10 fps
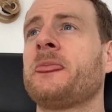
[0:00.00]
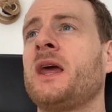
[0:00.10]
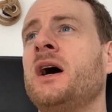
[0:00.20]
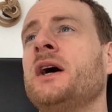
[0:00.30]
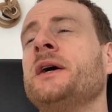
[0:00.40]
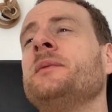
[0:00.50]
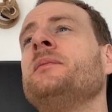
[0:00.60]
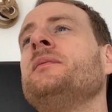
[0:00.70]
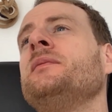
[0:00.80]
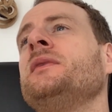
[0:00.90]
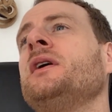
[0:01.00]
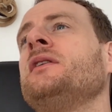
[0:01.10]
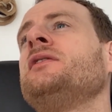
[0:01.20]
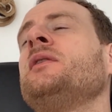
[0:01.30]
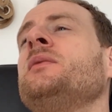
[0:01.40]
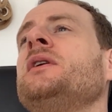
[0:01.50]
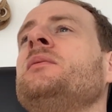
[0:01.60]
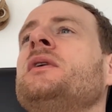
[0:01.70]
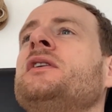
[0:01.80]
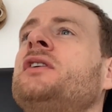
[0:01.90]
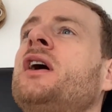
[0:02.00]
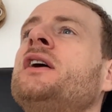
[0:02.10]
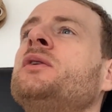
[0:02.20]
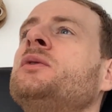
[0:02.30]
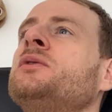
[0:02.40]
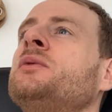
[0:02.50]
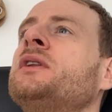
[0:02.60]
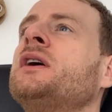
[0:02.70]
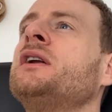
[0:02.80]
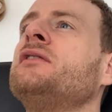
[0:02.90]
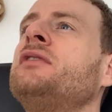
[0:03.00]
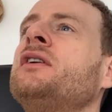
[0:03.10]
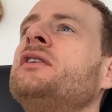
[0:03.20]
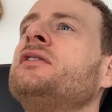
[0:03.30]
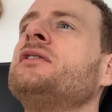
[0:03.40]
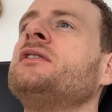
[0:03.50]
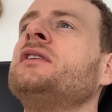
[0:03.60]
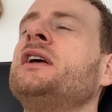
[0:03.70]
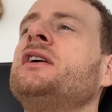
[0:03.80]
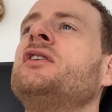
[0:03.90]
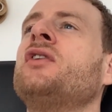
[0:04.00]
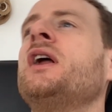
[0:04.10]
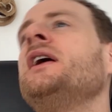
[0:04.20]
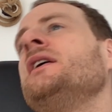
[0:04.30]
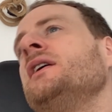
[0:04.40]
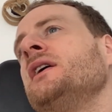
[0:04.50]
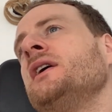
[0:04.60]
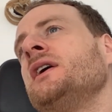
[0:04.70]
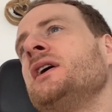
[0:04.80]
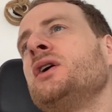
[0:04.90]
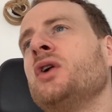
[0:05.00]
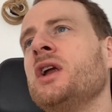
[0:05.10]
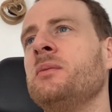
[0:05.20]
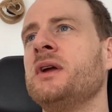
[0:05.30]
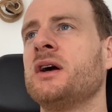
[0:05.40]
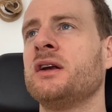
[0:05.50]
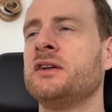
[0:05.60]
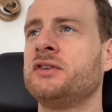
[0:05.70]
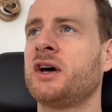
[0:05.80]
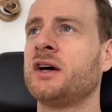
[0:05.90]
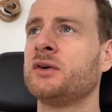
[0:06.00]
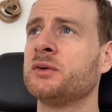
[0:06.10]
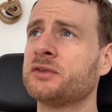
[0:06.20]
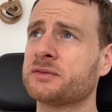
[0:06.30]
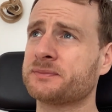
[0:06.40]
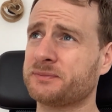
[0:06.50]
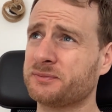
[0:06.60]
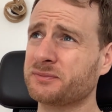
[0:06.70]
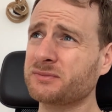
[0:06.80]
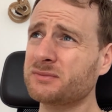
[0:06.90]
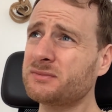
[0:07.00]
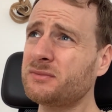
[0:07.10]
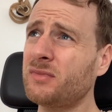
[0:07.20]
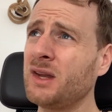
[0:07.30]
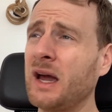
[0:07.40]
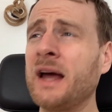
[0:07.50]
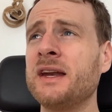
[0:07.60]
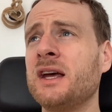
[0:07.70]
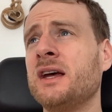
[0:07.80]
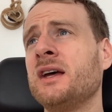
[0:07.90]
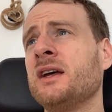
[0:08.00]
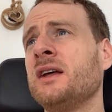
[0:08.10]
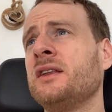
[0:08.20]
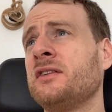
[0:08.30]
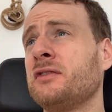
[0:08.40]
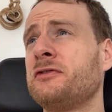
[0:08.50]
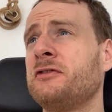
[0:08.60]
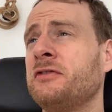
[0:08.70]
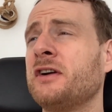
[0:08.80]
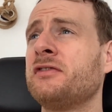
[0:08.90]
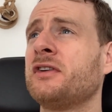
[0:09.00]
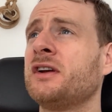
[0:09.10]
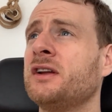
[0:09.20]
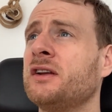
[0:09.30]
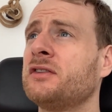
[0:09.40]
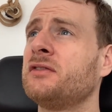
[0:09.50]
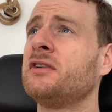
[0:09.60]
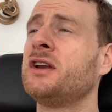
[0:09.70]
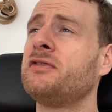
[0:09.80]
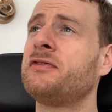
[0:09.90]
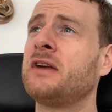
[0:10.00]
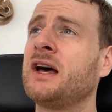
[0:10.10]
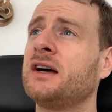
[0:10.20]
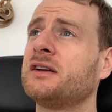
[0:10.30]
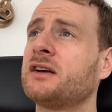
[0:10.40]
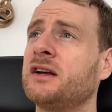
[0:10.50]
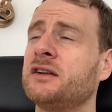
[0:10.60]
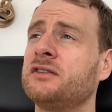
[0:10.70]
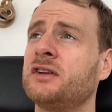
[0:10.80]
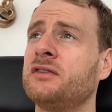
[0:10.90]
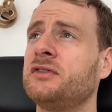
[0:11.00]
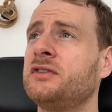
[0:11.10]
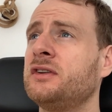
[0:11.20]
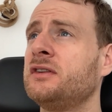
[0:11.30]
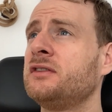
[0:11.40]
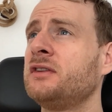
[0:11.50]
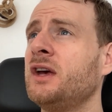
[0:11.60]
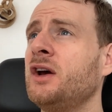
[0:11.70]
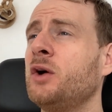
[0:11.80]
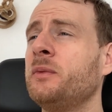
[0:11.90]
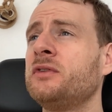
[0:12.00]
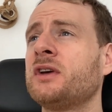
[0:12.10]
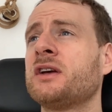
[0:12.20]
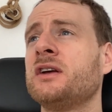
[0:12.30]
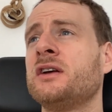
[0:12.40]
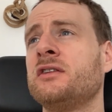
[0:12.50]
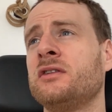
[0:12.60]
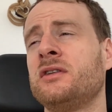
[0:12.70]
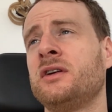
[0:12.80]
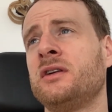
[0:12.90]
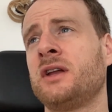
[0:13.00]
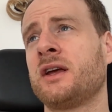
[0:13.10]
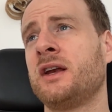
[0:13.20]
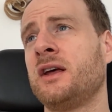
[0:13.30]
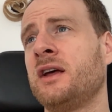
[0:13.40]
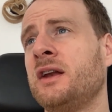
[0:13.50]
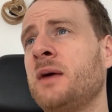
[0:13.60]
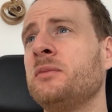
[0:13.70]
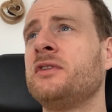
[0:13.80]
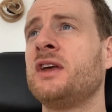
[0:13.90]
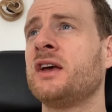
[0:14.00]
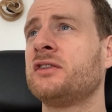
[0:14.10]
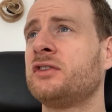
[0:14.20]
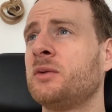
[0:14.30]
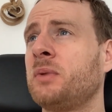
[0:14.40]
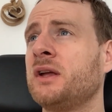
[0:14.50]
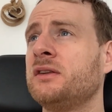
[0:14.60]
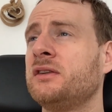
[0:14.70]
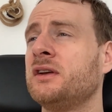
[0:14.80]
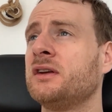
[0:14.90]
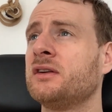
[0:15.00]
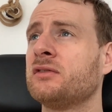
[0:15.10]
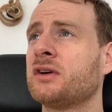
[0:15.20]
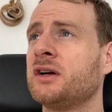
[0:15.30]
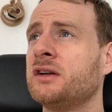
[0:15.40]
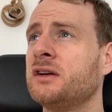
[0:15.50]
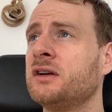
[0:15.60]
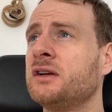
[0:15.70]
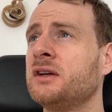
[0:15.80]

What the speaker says: Some of them are tiled with kind of various like grey, creamy colored tiles. And there's there's some really flat kind of surfaces, almost like an MC Escher painting of kind of.